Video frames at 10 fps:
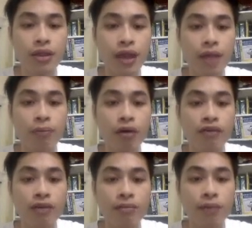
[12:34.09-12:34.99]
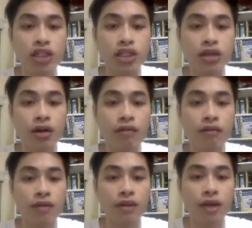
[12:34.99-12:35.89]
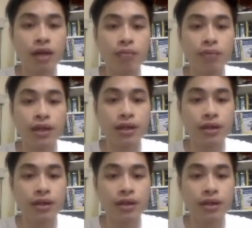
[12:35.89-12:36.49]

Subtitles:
net profit margin of the company.